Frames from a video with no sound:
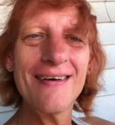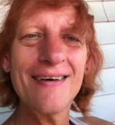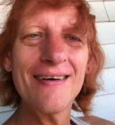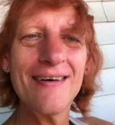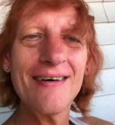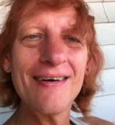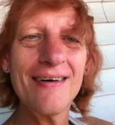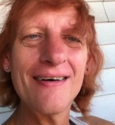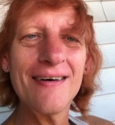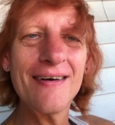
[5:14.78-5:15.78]

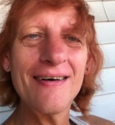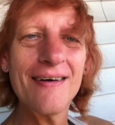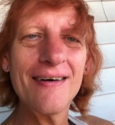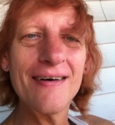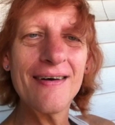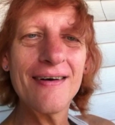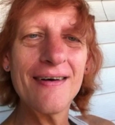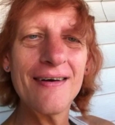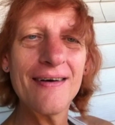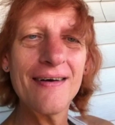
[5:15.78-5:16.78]

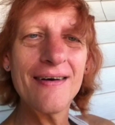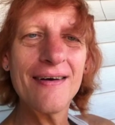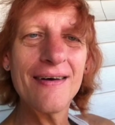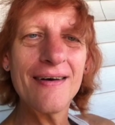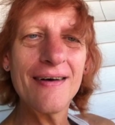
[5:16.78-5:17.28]
(no one is talking)